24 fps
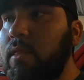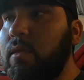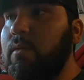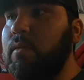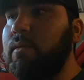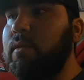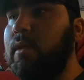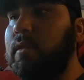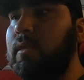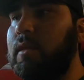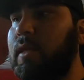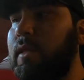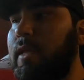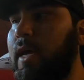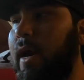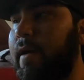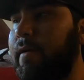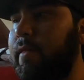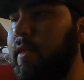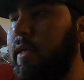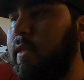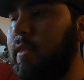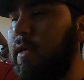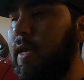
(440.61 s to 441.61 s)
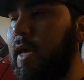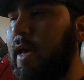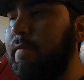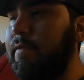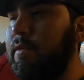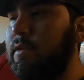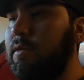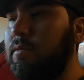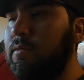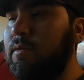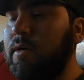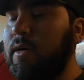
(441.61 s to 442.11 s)
though that they
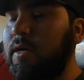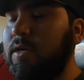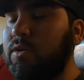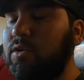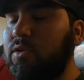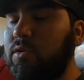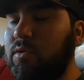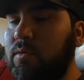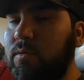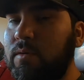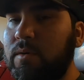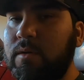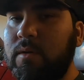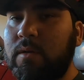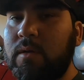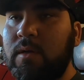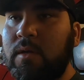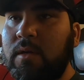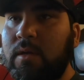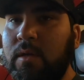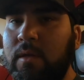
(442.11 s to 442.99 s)
have to shorten